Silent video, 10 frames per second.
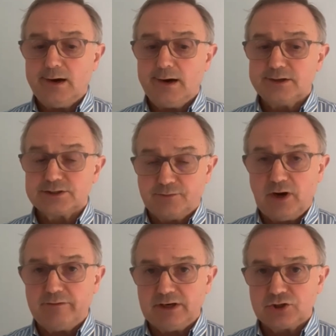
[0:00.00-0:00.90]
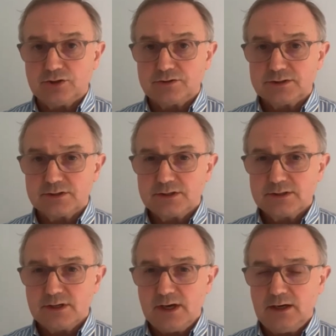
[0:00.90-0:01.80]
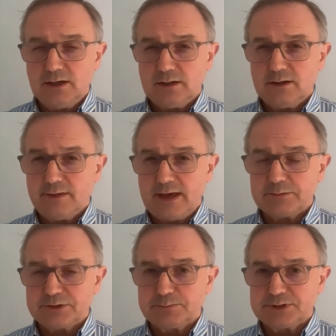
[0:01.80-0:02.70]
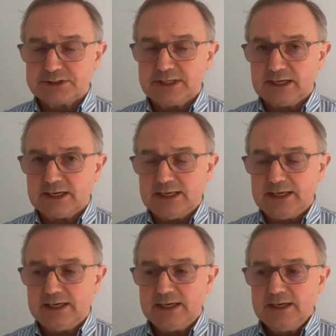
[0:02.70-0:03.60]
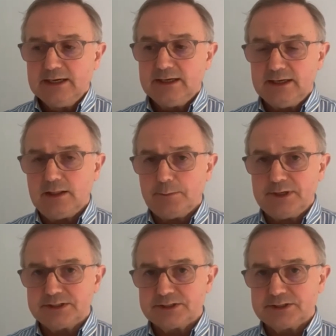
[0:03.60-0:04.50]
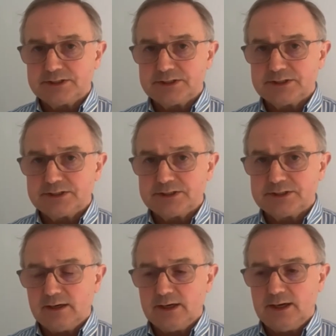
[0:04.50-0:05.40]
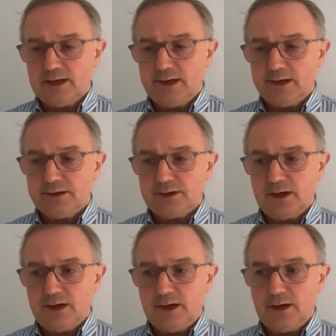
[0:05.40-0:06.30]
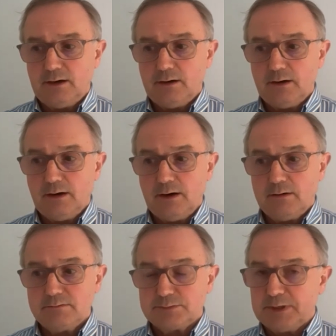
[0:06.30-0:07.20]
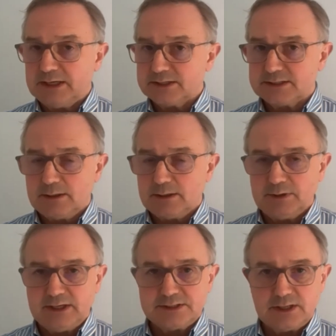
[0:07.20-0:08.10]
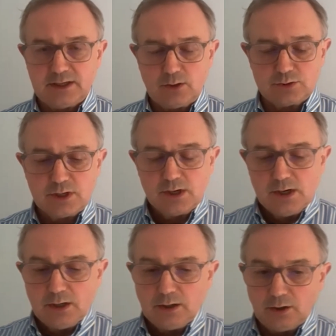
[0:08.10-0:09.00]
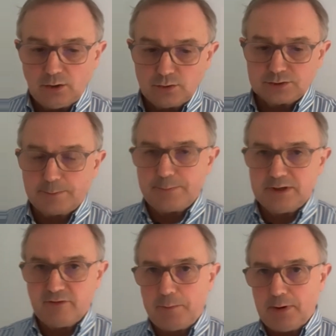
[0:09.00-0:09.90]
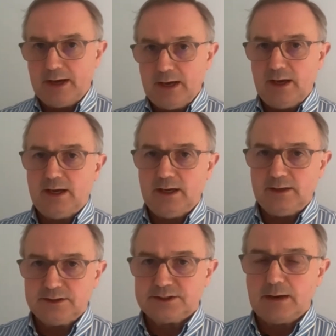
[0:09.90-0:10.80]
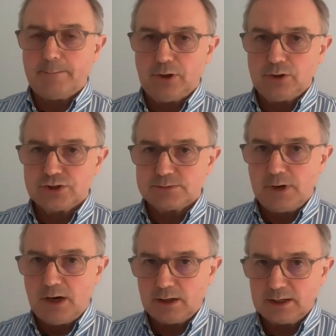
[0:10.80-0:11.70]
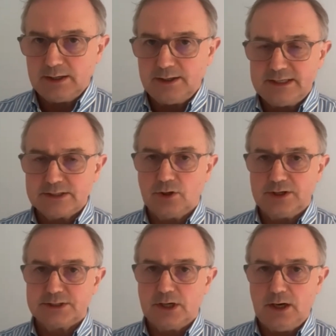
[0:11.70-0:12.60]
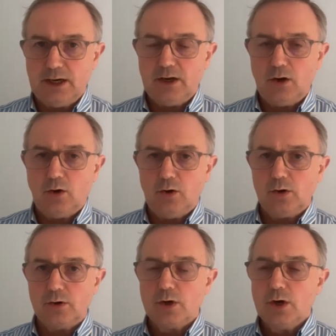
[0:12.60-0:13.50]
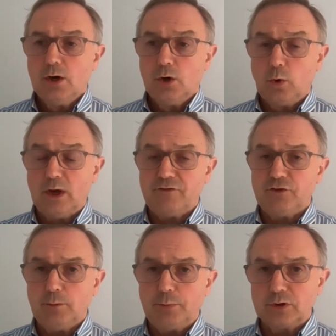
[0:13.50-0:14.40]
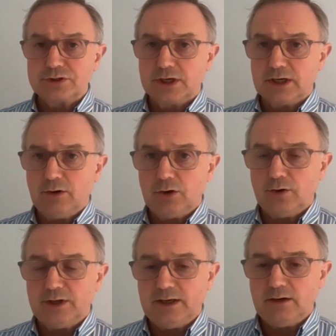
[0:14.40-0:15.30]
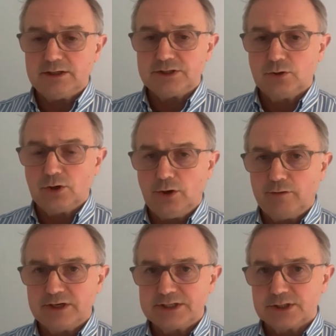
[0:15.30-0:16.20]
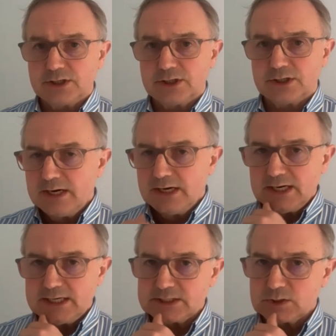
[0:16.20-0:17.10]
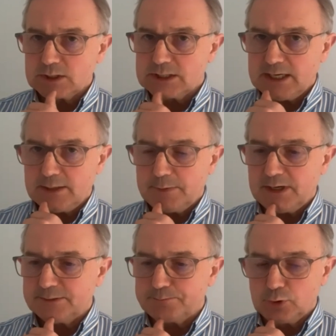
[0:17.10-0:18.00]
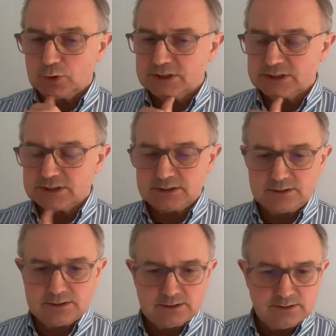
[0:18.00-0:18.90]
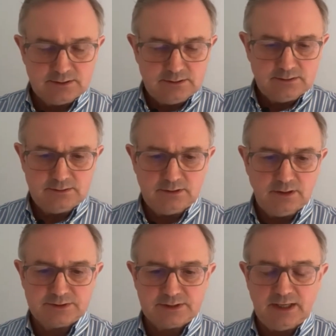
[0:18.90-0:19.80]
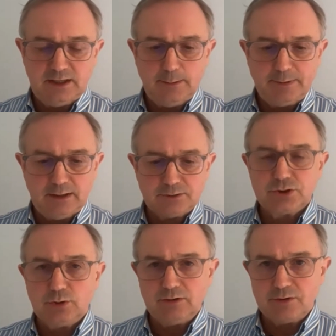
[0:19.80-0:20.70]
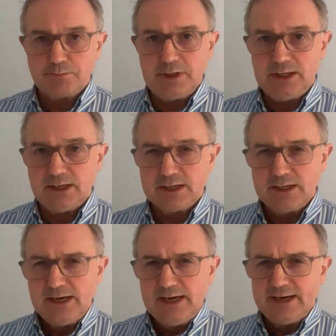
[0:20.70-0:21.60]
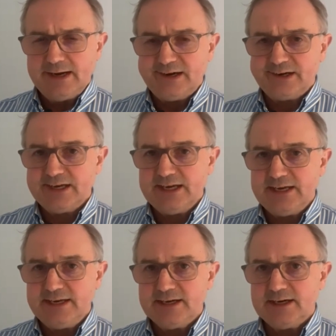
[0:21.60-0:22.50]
survival issues. And that's particularly in the peer-to-peer market. And speaking to somebody yesterday who's a bit of a player in the debt purchase market, and he's got his eye on quite a few books that are going on here, and he's doing a lot of research. He's sort of guided by books of, say, about 200 million. And he